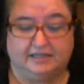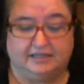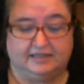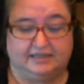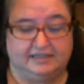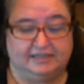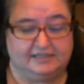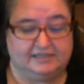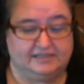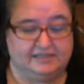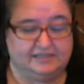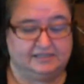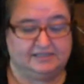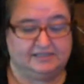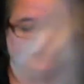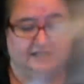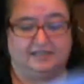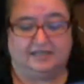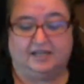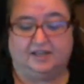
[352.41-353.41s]
This is
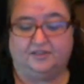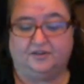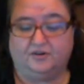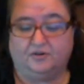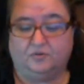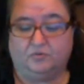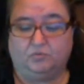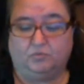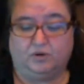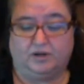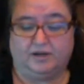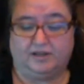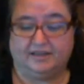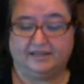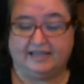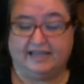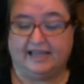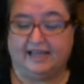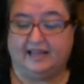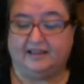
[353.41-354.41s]
another one of the
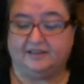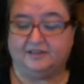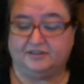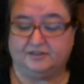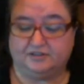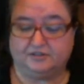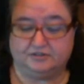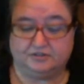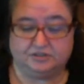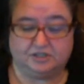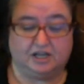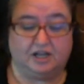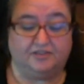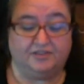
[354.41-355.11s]
calendars.